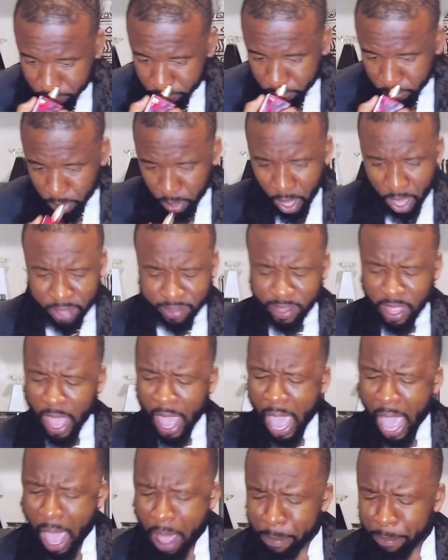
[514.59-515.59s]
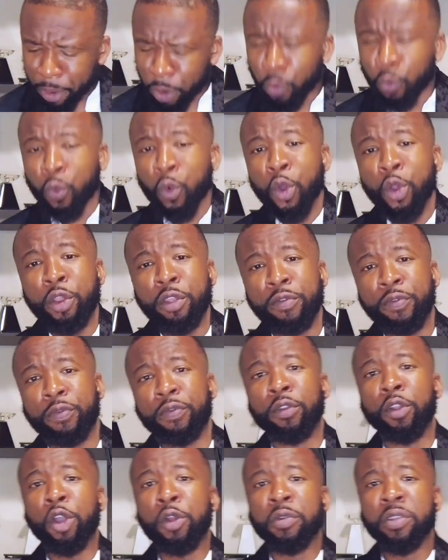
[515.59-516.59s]
it's an amber woody
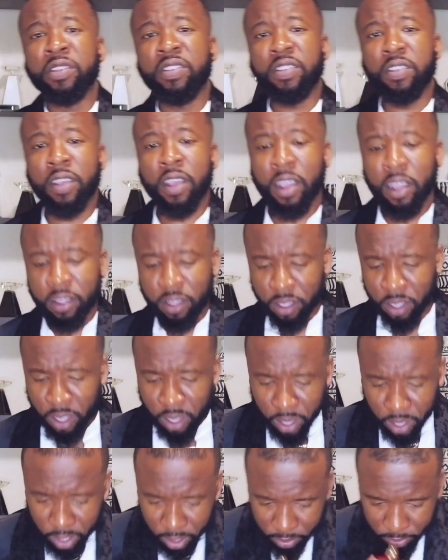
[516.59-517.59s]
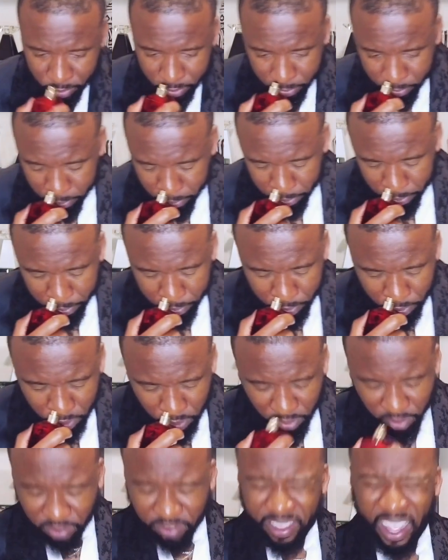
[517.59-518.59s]
scent. It is
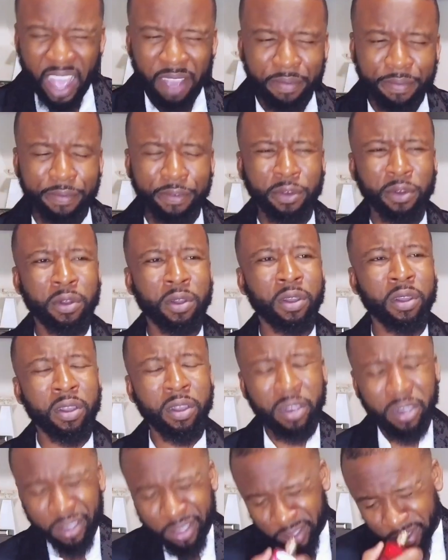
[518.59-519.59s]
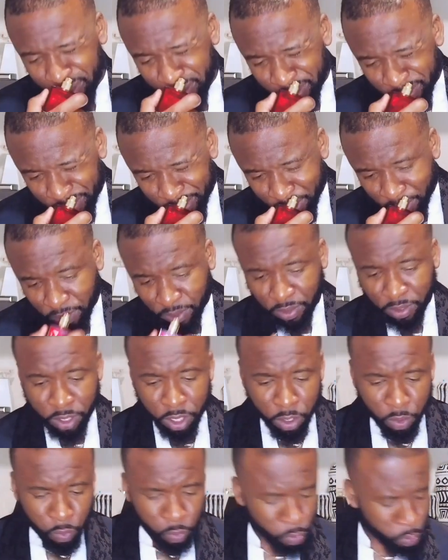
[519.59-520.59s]
saffron,
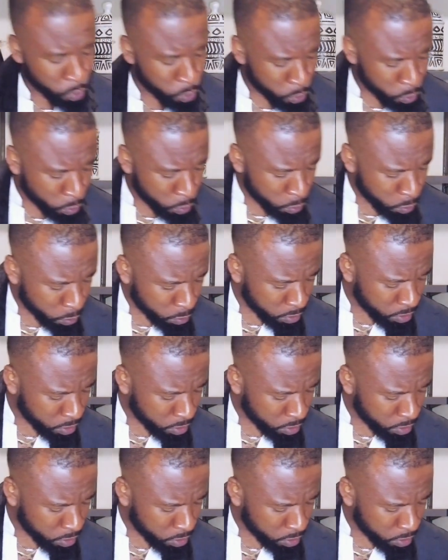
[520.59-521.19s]
cedarwood,